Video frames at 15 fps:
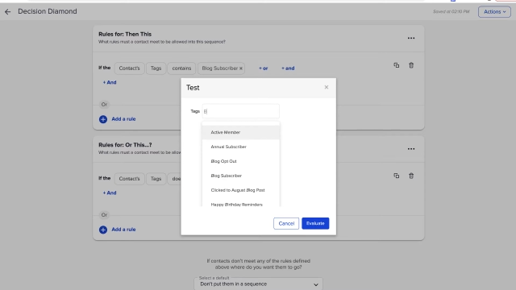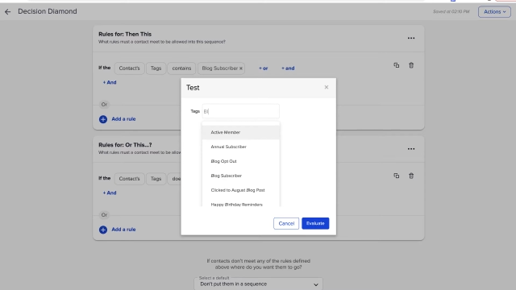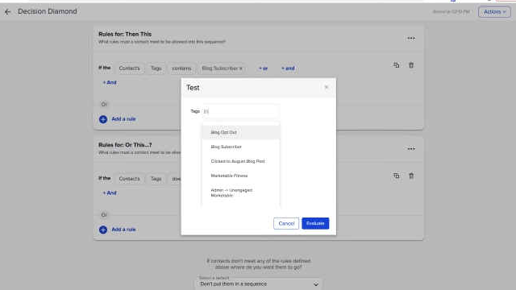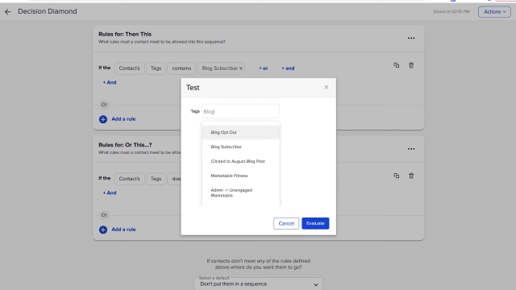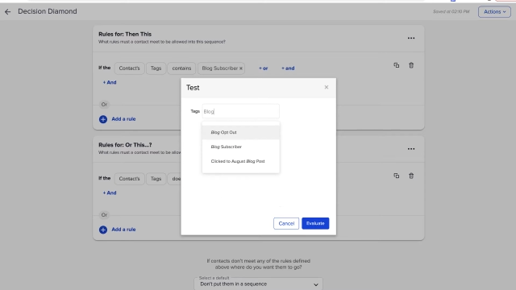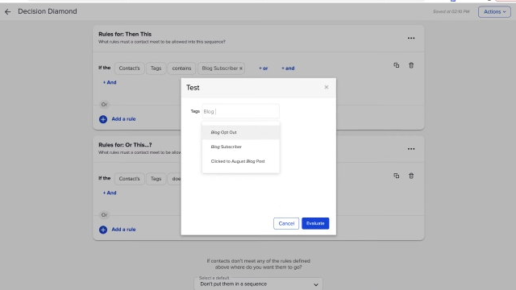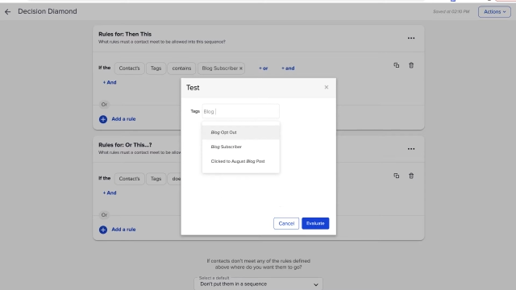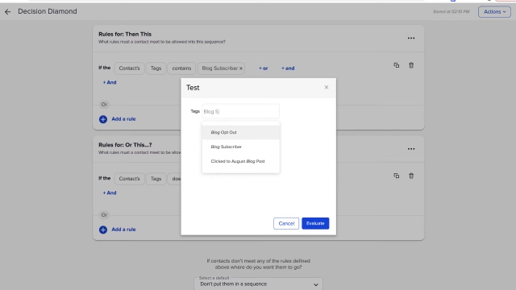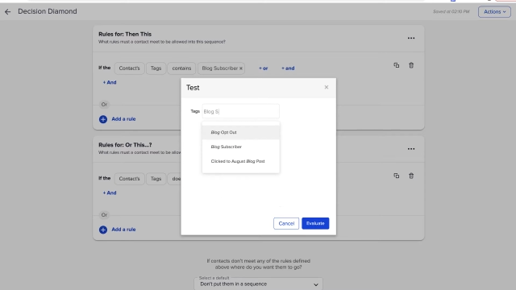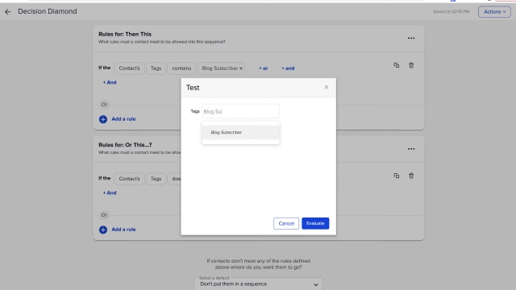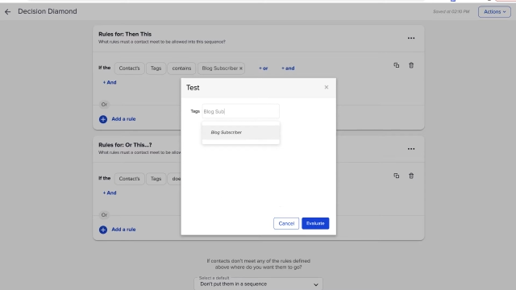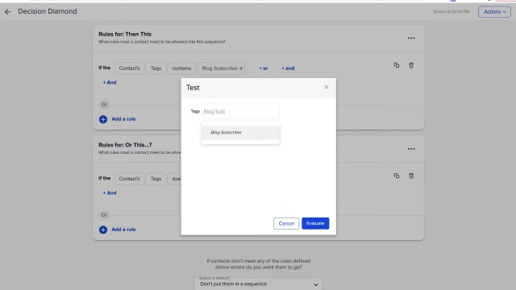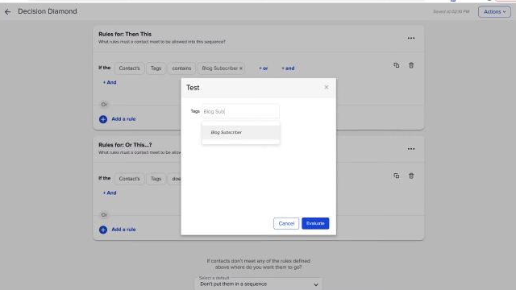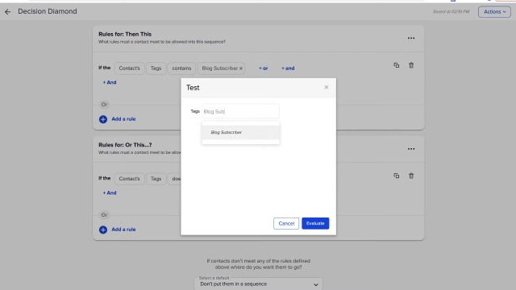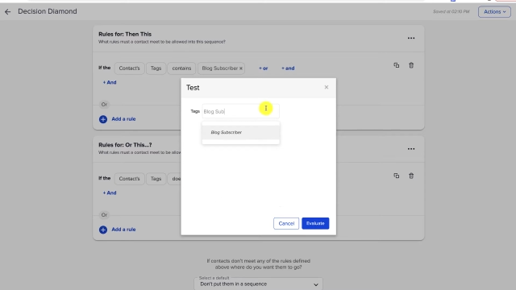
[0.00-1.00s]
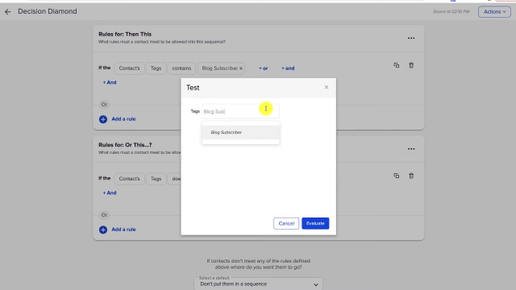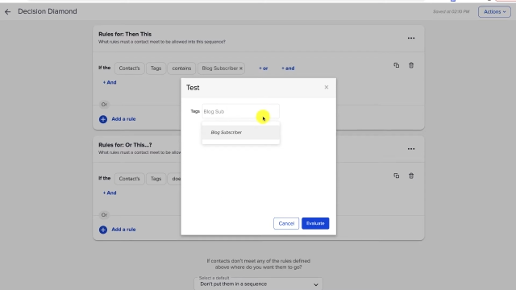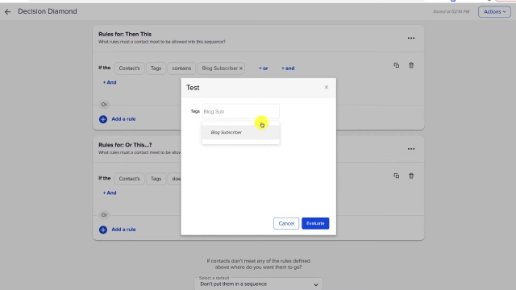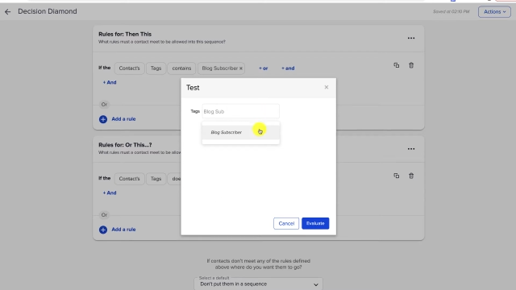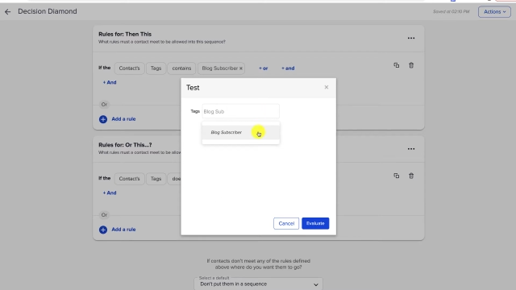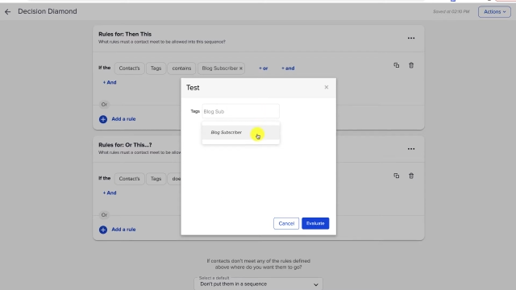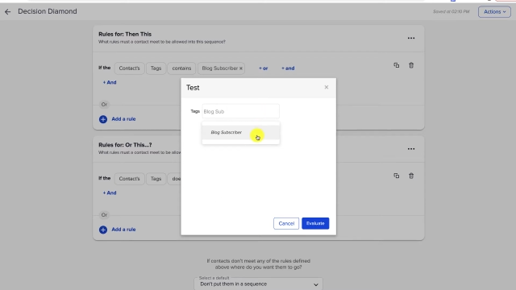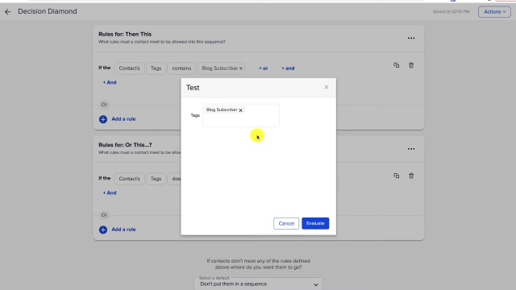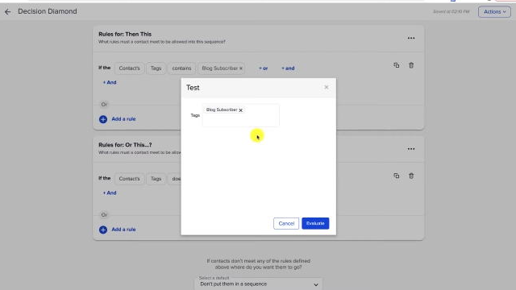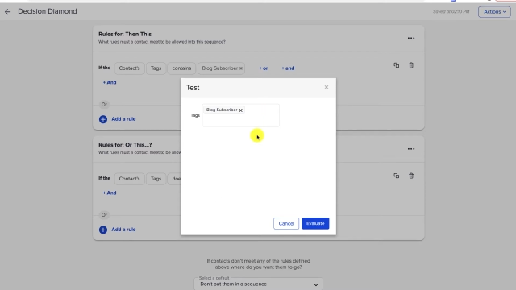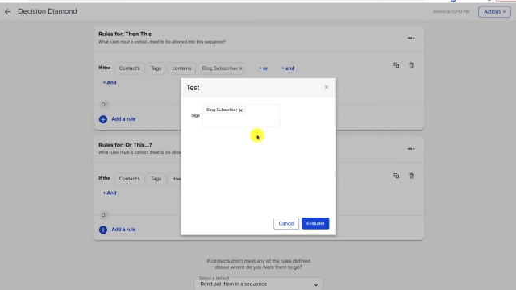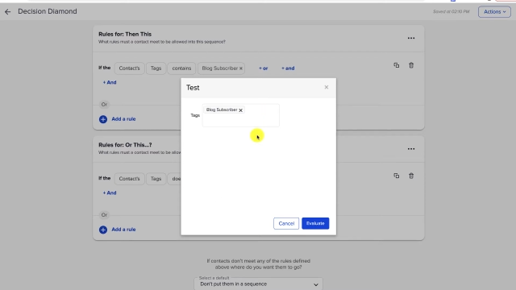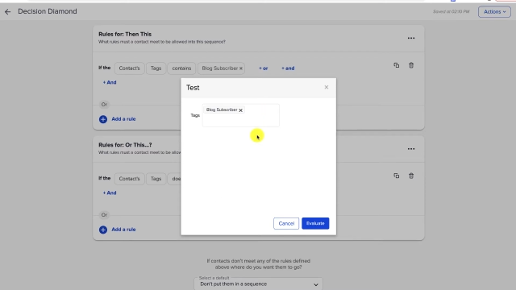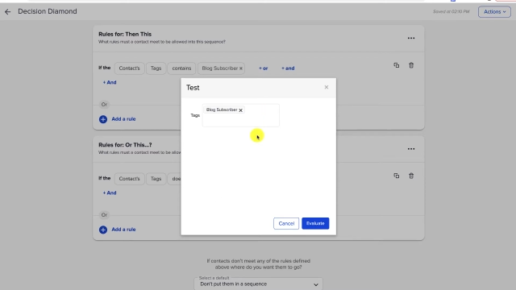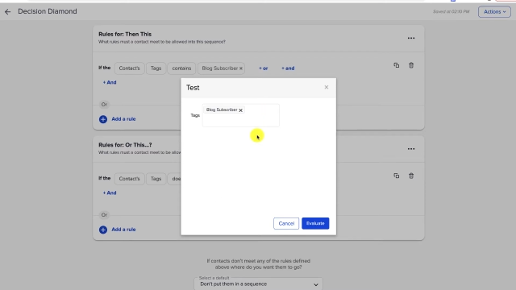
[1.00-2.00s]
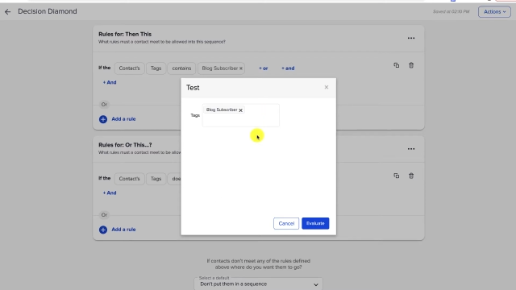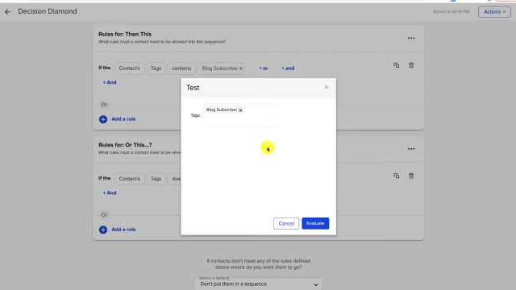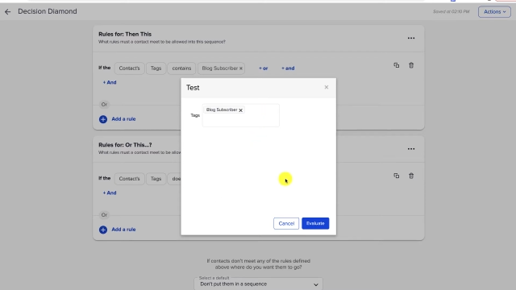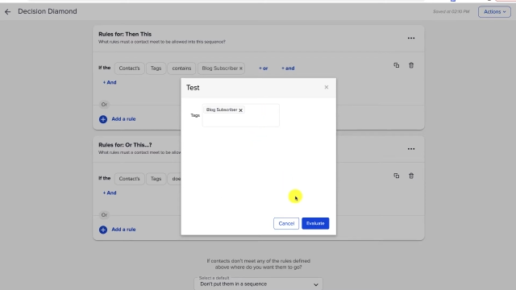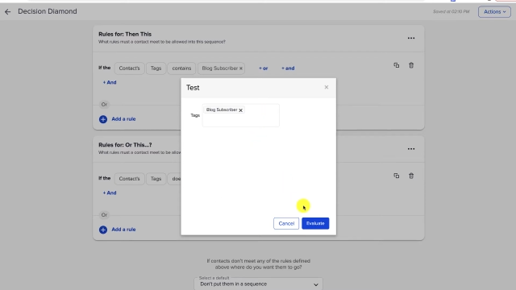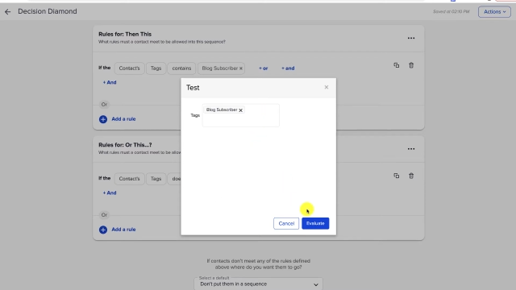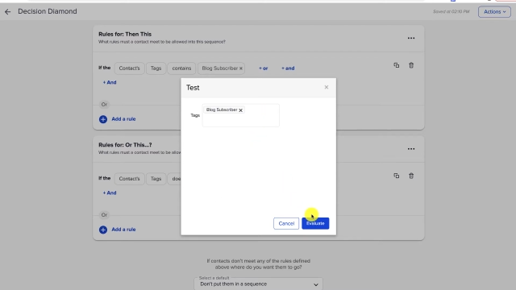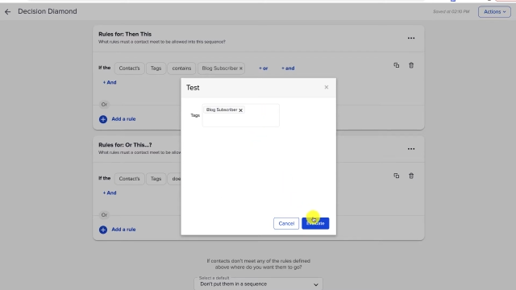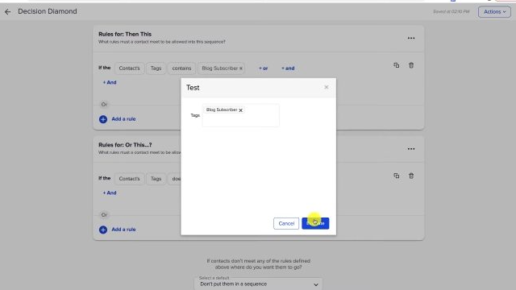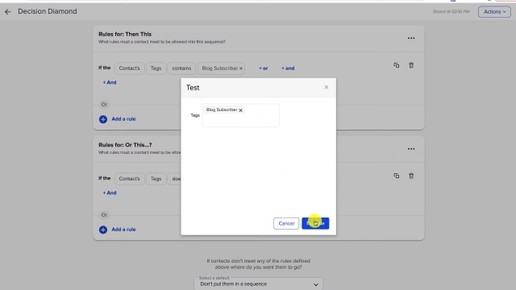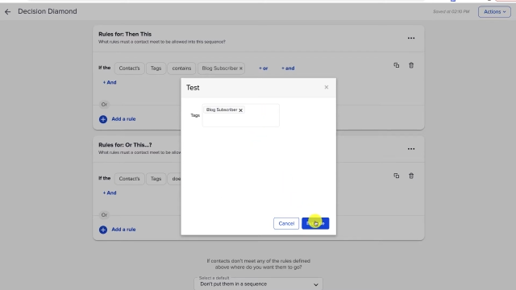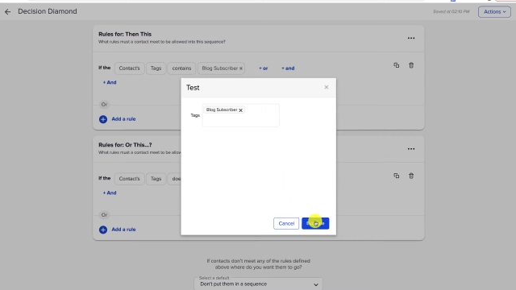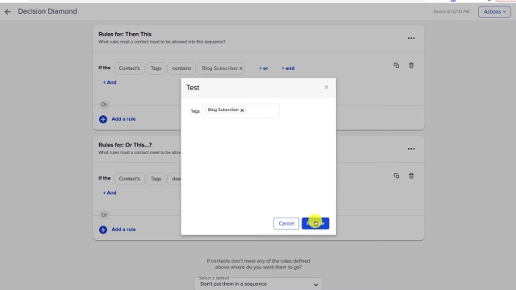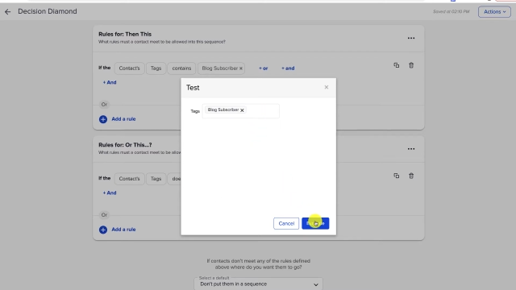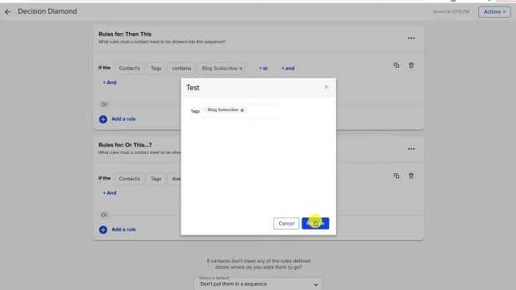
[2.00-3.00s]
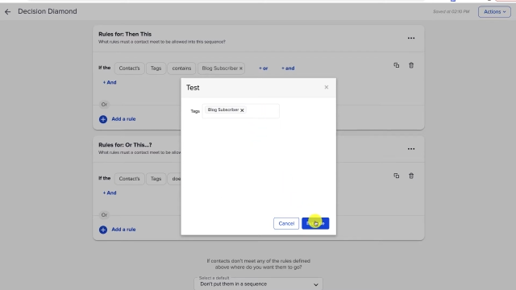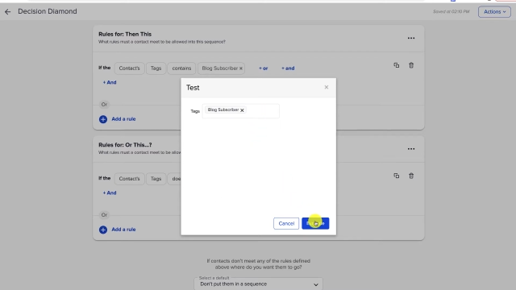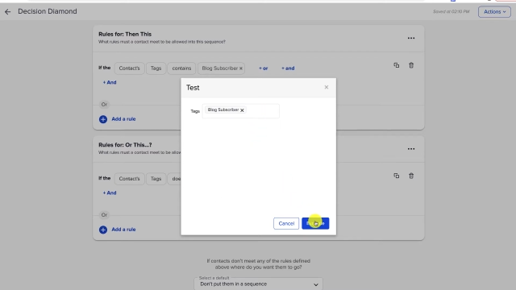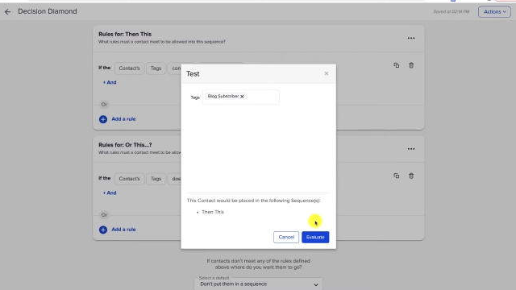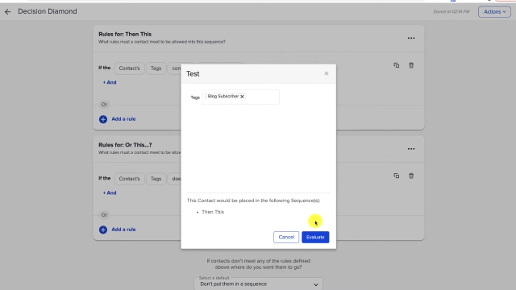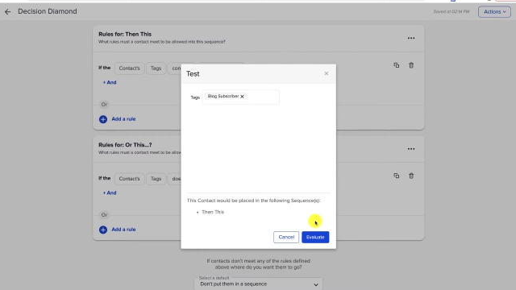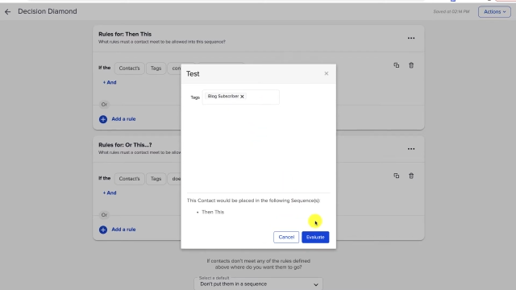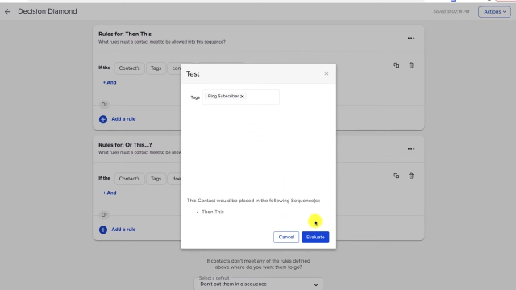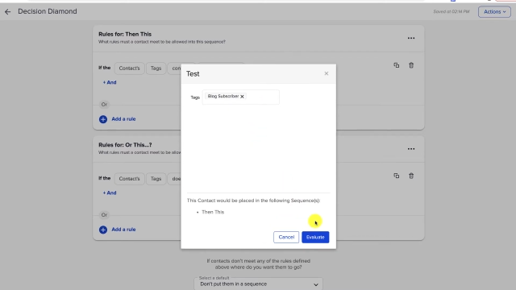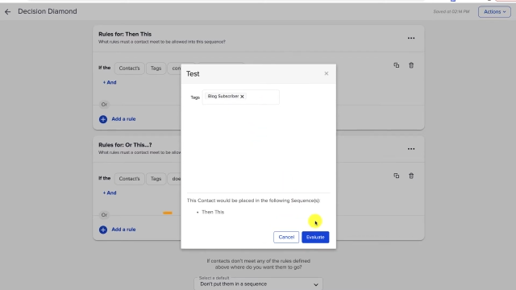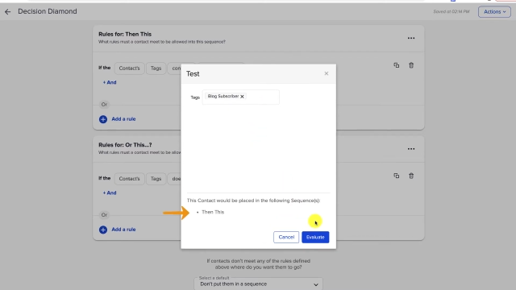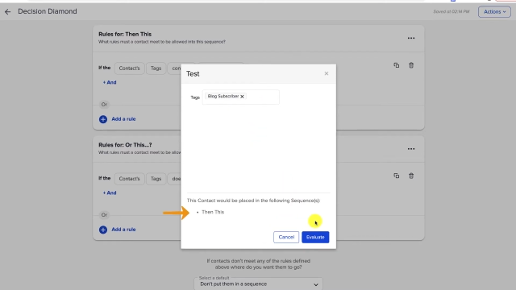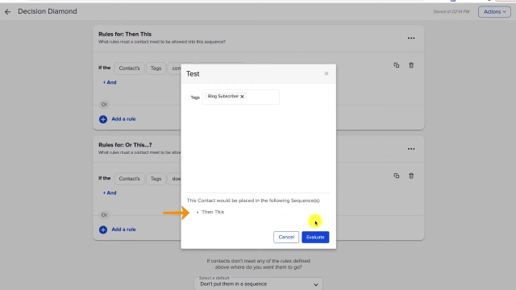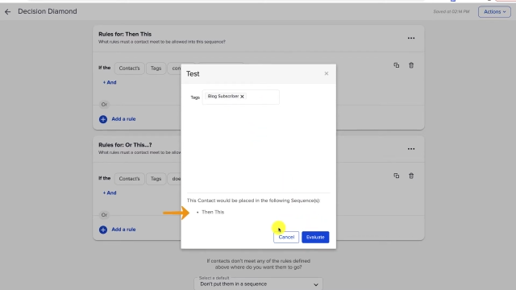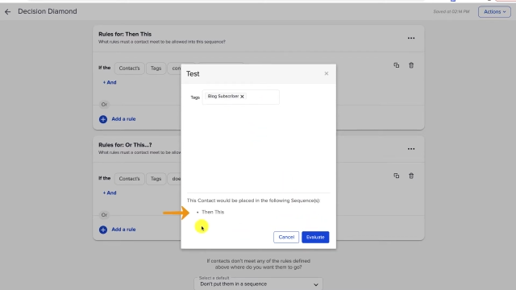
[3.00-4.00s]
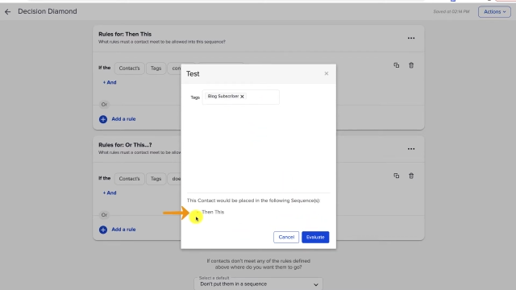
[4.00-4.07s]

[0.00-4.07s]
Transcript: No face is visible, so there are no lips to read.